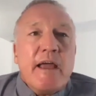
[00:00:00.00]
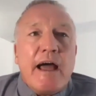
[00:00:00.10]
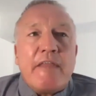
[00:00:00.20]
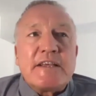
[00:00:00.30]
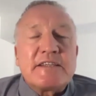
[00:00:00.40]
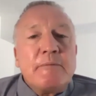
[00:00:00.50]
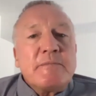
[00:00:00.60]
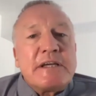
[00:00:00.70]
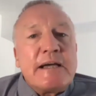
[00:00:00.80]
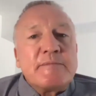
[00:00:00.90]
I think
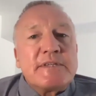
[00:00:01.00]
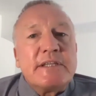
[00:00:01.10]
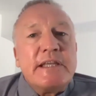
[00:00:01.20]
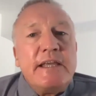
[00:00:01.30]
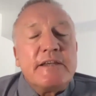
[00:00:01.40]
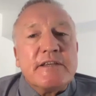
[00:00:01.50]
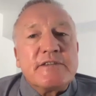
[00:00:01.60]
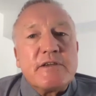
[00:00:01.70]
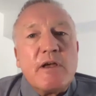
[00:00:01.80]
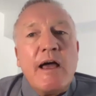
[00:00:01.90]
sometimes as
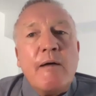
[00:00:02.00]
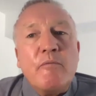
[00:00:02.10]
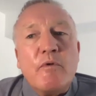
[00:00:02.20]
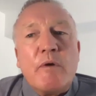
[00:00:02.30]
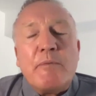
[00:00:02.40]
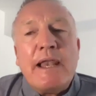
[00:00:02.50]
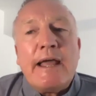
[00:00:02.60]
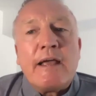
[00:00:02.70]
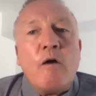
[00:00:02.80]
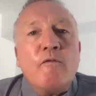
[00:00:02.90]
leaders, when we
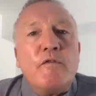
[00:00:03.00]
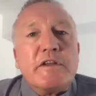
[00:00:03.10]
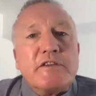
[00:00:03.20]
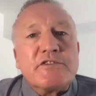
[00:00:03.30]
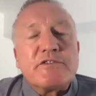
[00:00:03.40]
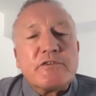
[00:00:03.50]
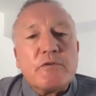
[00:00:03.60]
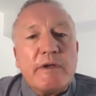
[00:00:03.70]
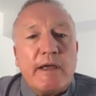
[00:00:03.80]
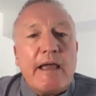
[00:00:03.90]
lack confidence,
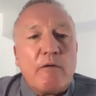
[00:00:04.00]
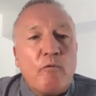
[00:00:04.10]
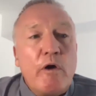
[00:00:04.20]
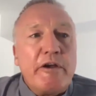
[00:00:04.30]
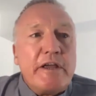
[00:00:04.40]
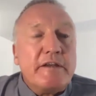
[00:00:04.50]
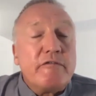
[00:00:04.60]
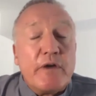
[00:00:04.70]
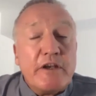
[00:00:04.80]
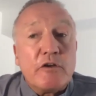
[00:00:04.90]
we get worried
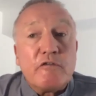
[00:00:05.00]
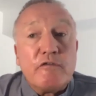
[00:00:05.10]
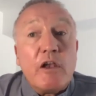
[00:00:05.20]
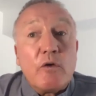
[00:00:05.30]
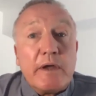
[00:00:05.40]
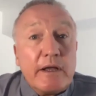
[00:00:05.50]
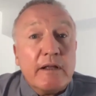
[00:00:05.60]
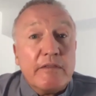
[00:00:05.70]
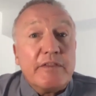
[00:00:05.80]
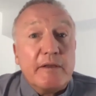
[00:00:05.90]
if we're not following the